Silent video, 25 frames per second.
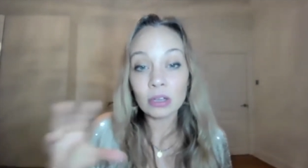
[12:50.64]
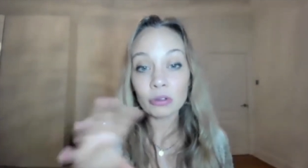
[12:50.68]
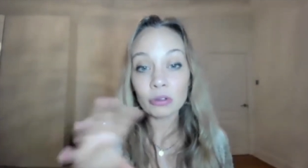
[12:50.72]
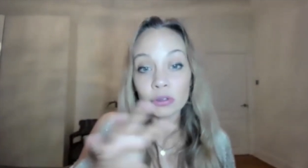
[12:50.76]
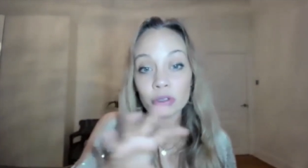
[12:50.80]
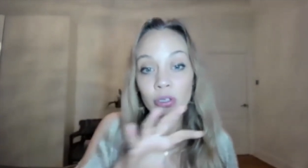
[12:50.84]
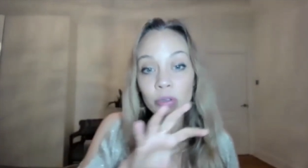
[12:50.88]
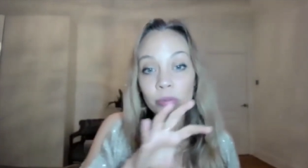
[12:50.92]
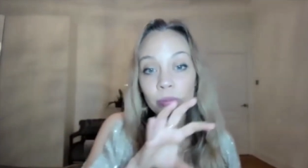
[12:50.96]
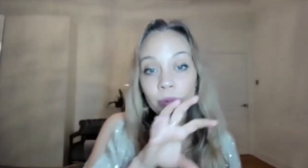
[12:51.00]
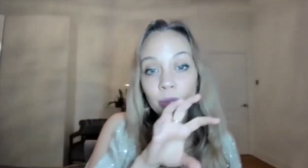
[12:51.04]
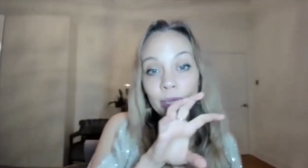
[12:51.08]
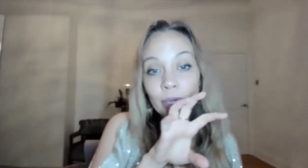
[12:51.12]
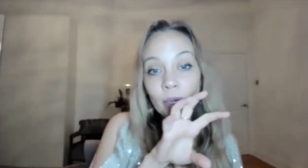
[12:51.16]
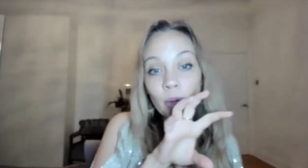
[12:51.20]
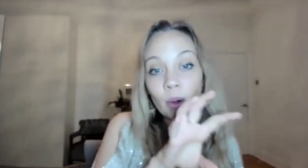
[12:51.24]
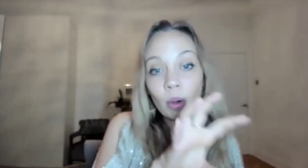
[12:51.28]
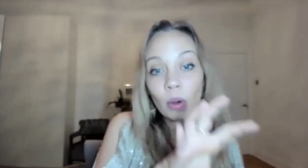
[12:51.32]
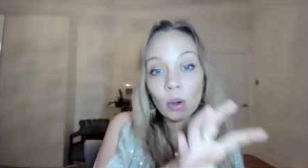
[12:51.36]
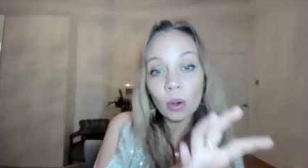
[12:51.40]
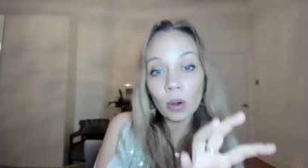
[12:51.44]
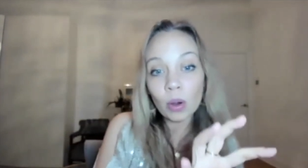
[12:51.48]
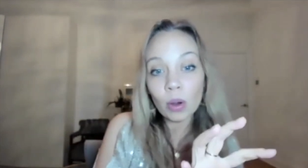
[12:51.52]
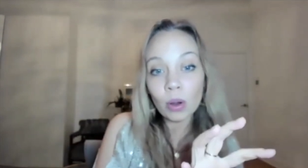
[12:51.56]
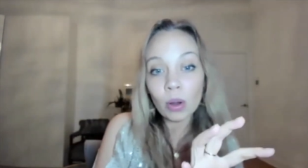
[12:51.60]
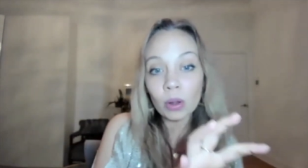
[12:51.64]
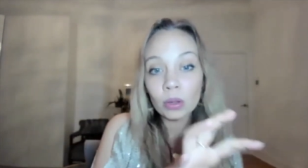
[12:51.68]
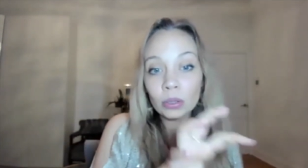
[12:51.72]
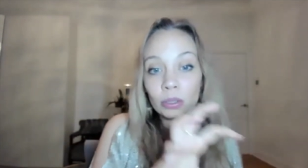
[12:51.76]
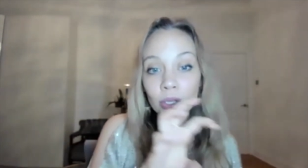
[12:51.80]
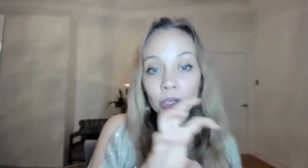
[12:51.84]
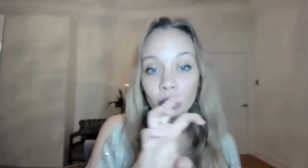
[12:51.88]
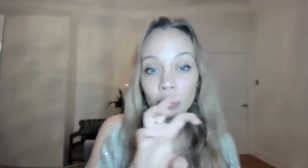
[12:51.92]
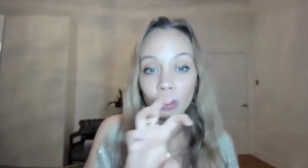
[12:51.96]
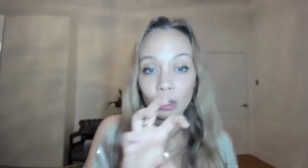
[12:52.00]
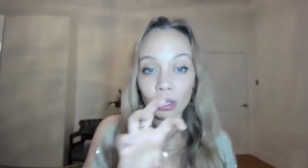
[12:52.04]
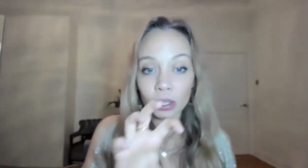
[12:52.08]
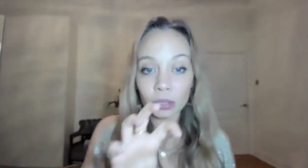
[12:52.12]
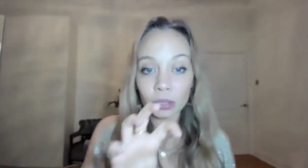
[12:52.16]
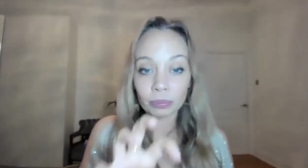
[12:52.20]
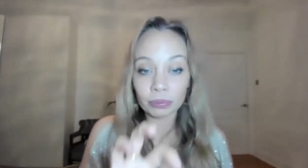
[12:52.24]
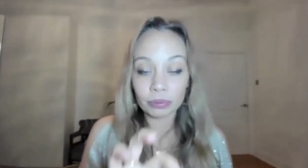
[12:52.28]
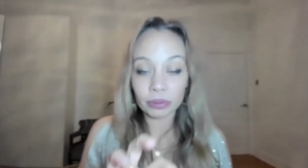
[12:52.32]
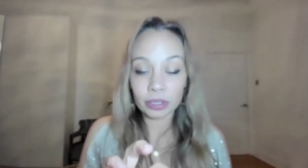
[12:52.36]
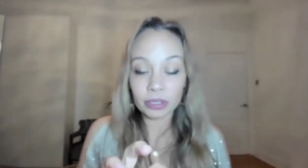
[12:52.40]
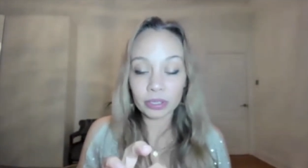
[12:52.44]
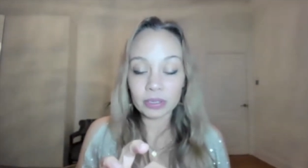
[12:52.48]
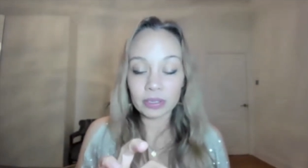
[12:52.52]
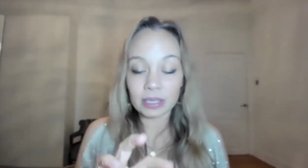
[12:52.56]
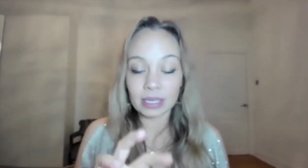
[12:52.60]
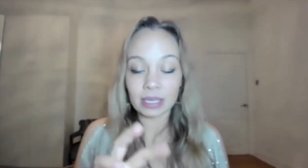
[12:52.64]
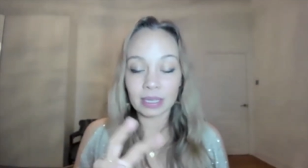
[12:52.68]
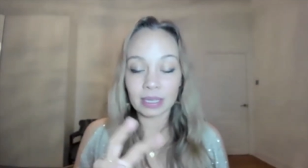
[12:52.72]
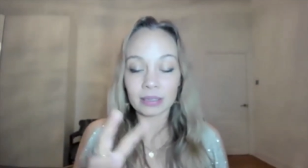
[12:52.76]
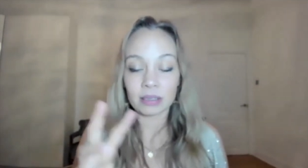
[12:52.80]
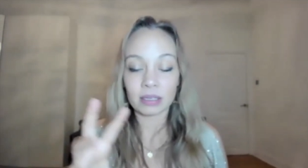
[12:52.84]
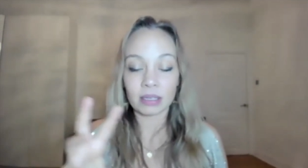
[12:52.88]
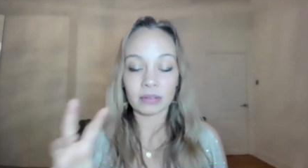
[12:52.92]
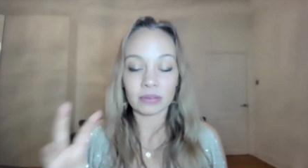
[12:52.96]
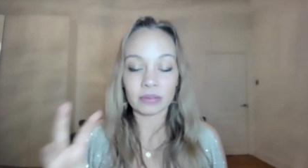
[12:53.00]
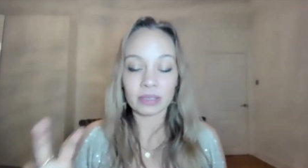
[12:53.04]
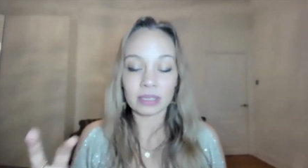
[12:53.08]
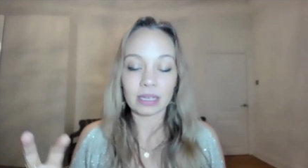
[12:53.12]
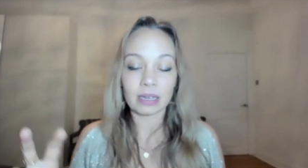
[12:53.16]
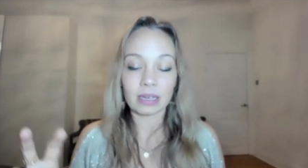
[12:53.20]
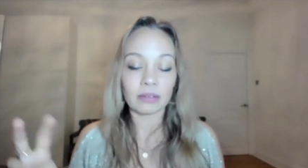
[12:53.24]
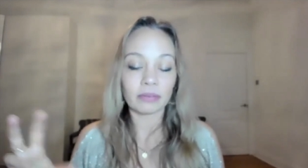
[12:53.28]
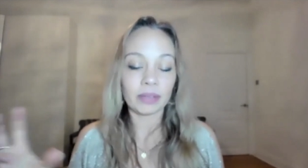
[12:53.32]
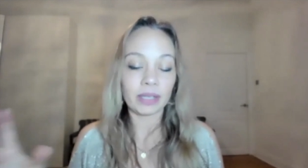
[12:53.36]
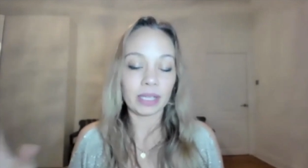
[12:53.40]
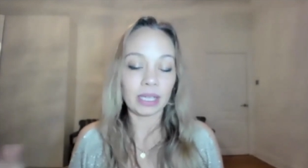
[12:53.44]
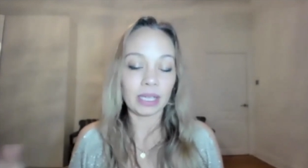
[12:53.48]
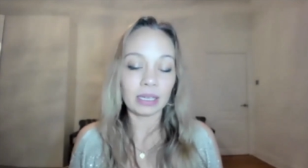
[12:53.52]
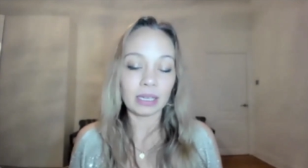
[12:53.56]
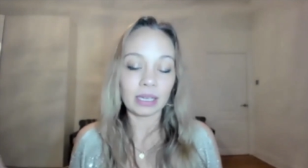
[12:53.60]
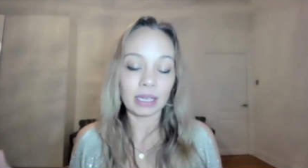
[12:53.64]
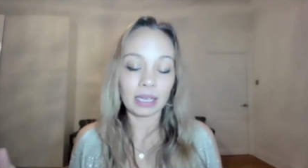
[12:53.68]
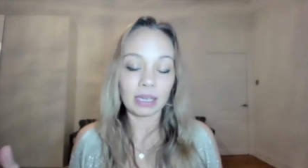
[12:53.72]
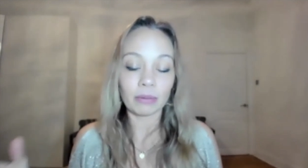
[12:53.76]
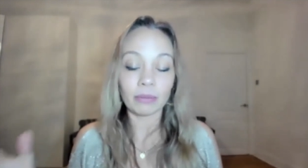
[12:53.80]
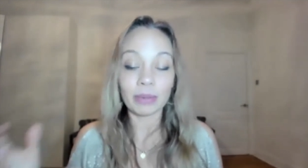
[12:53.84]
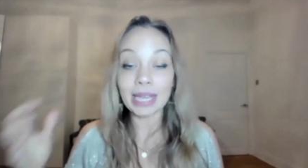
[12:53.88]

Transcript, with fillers: So we all go on a process of self-healing.